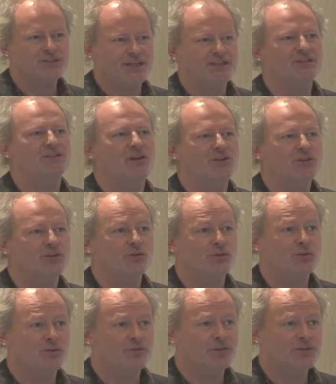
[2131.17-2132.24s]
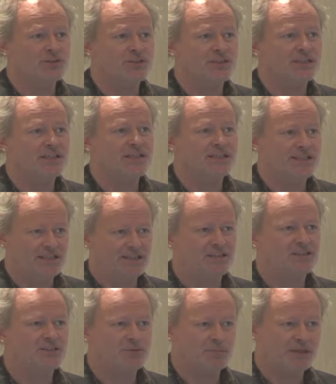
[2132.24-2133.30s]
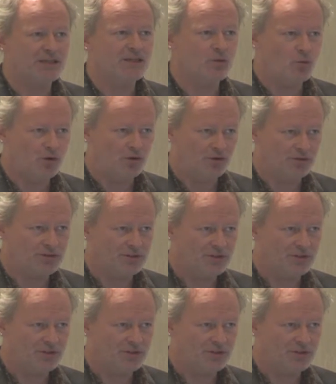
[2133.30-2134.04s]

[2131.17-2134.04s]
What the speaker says: technological university in the English-speaking world.